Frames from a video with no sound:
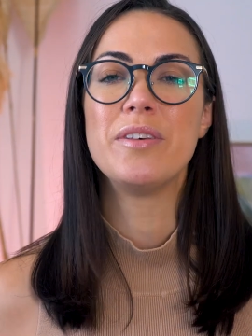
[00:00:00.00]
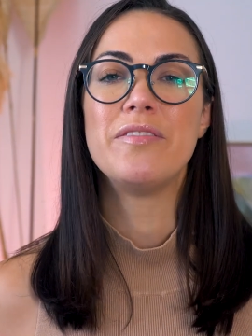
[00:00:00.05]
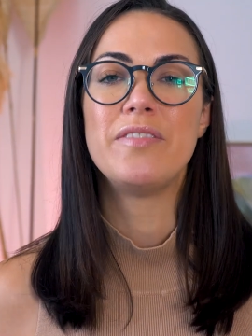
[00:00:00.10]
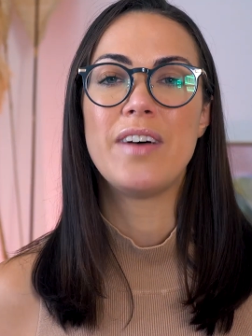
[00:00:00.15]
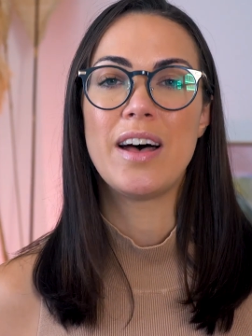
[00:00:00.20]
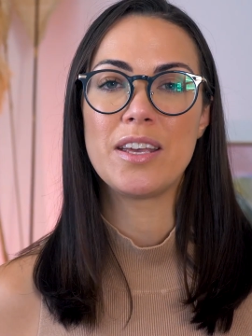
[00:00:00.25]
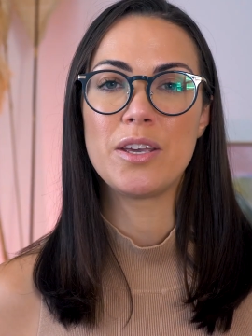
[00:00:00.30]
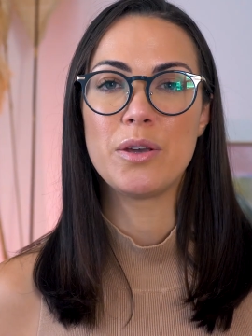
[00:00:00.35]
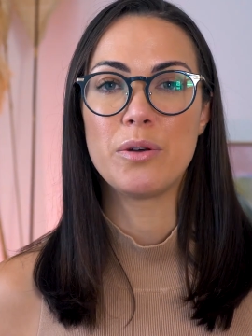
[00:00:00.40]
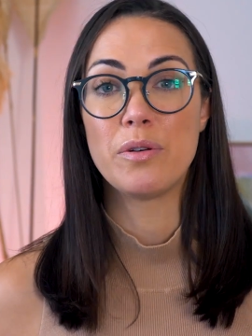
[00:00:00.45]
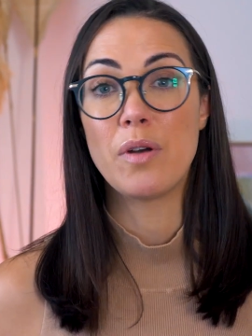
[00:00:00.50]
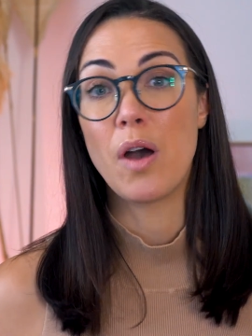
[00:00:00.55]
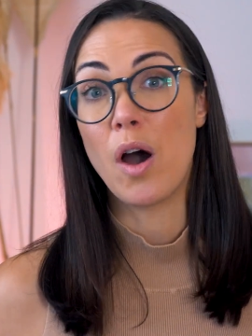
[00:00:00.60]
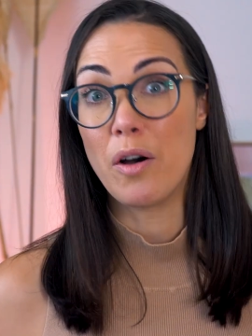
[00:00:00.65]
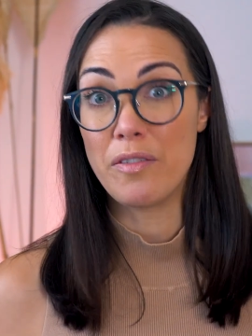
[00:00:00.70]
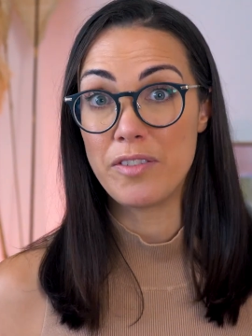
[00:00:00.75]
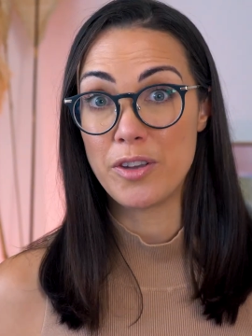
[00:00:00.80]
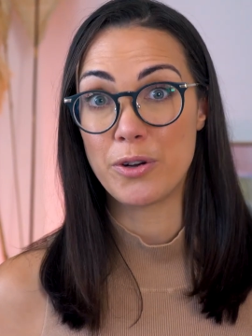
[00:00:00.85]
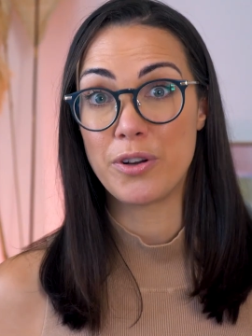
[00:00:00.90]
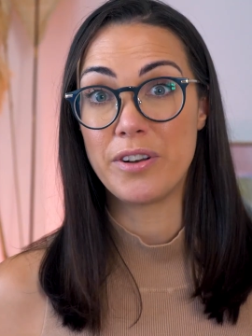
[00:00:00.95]
the value
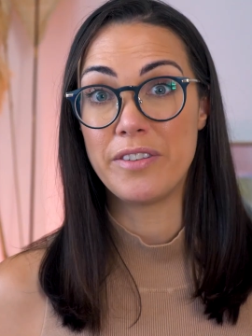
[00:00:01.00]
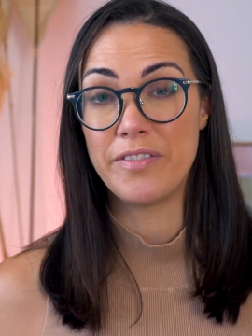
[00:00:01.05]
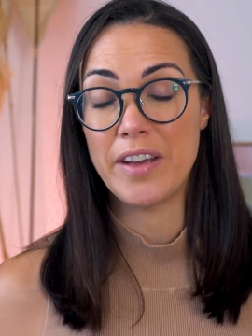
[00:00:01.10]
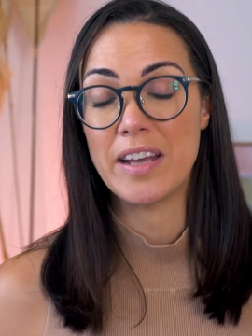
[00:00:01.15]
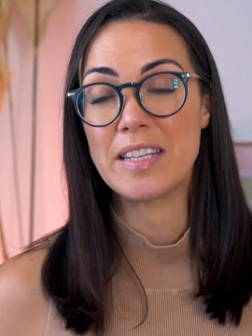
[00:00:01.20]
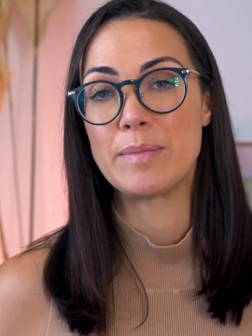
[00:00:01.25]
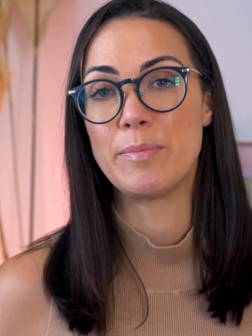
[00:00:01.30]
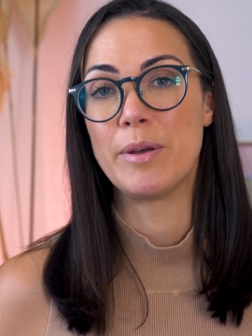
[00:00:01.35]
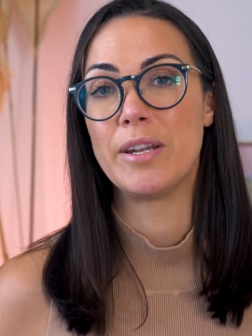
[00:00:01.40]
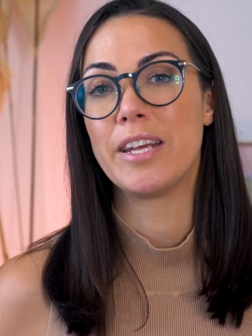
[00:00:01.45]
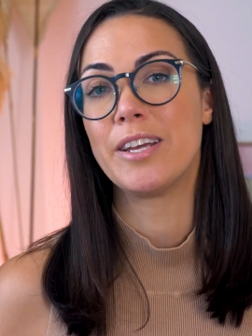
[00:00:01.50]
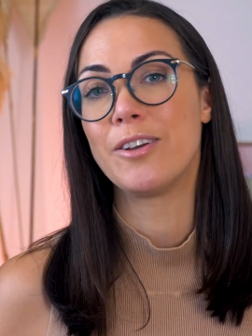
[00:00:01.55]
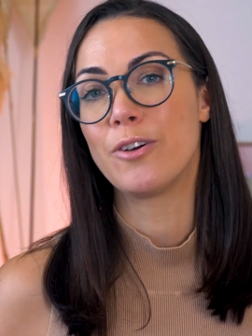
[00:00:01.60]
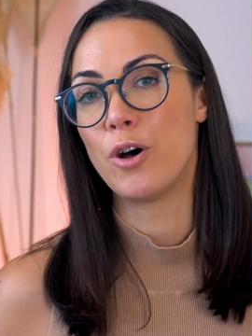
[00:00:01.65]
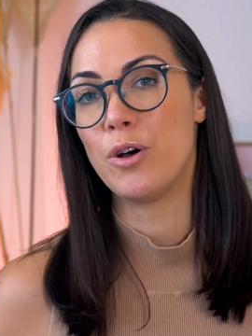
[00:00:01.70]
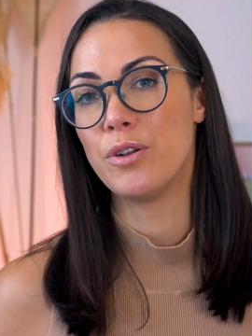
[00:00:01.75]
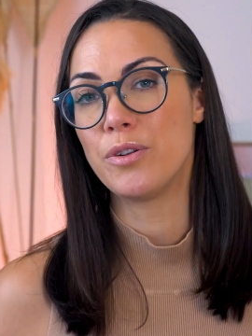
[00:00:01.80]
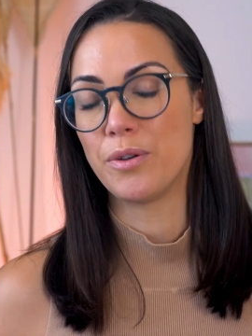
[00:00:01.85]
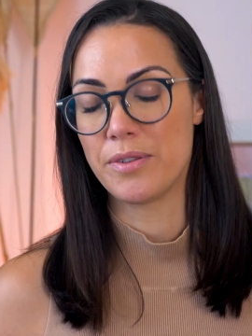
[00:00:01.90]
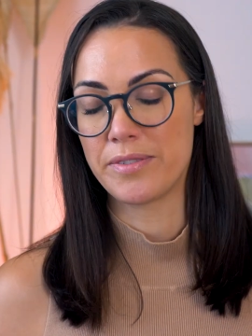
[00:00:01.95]
of your investment in
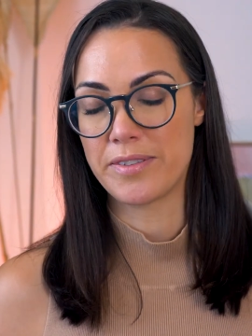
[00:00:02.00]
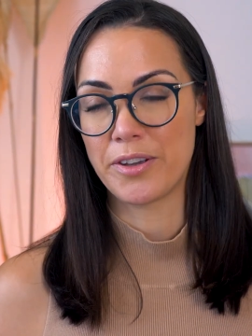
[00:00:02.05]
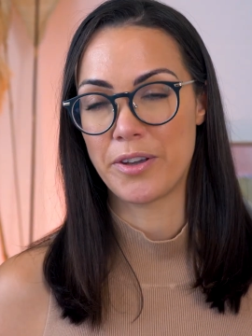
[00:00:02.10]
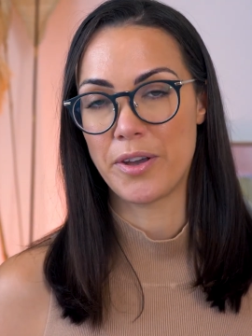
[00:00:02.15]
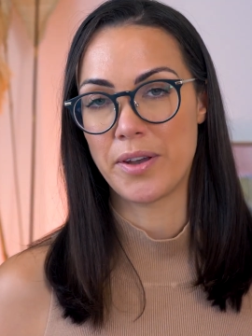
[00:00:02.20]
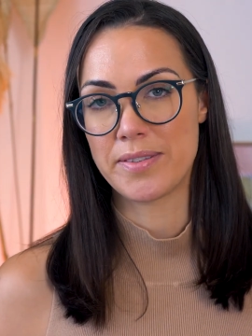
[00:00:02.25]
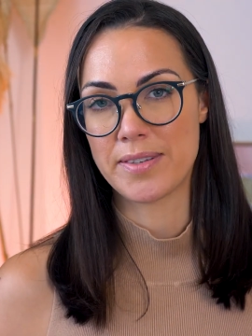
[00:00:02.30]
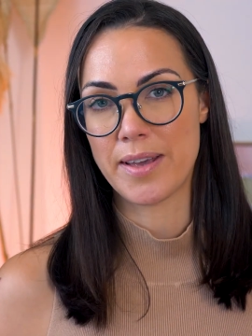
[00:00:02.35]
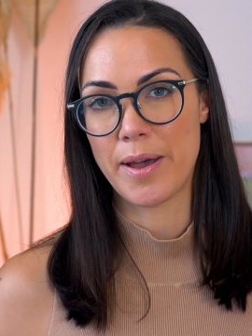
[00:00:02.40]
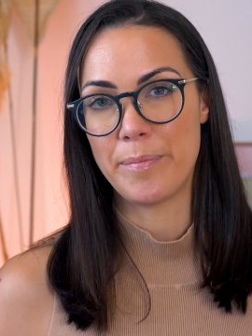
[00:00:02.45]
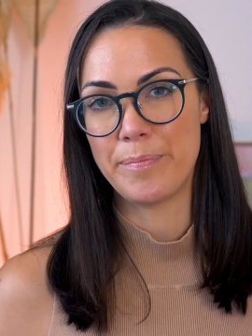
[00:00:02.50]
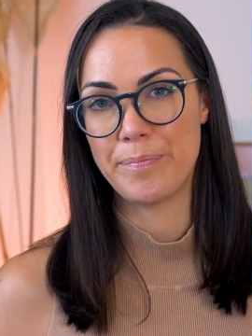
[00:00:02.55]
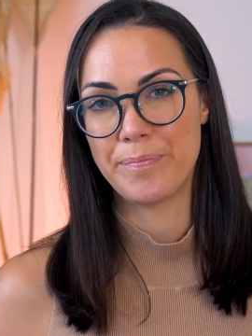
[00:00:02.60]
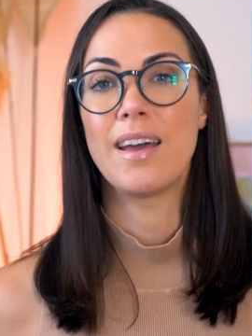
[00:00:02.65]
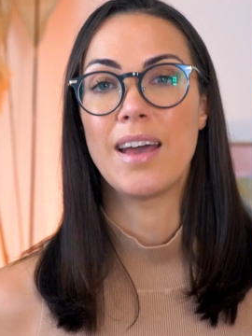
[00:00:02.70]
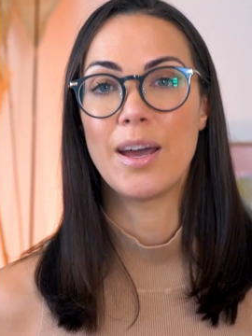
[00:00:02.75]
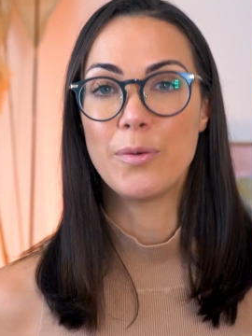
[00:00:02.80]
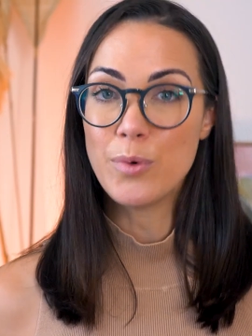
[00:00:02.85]
gold also goes up.